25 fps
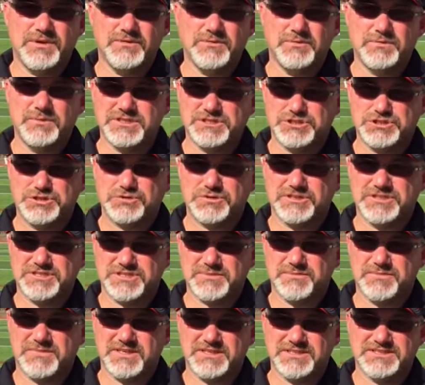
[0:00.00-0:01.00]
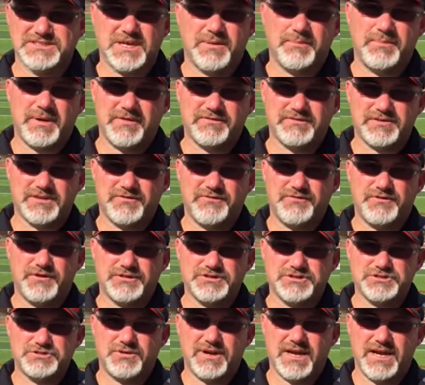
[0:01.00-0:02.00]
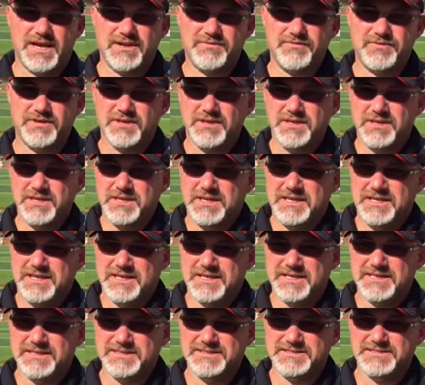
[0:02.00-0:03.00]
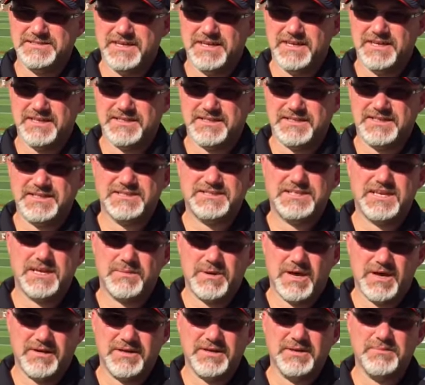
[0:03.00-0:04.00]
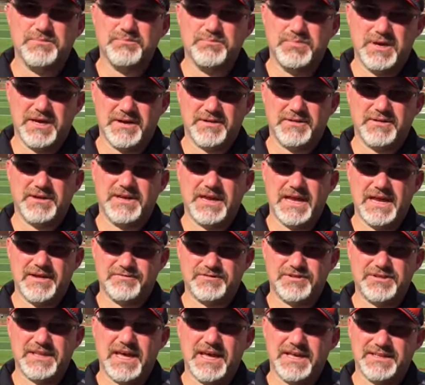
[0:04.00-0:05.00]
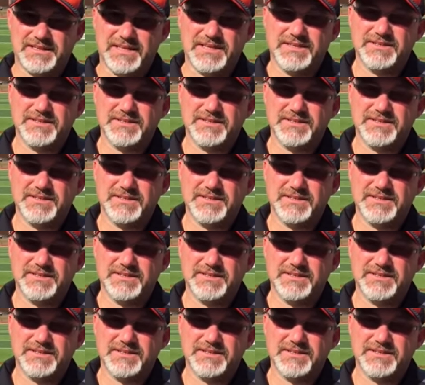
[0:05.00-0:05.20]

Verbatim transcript: We, we shored some things up after the first drive, and uh, the kids came out hitting better after that.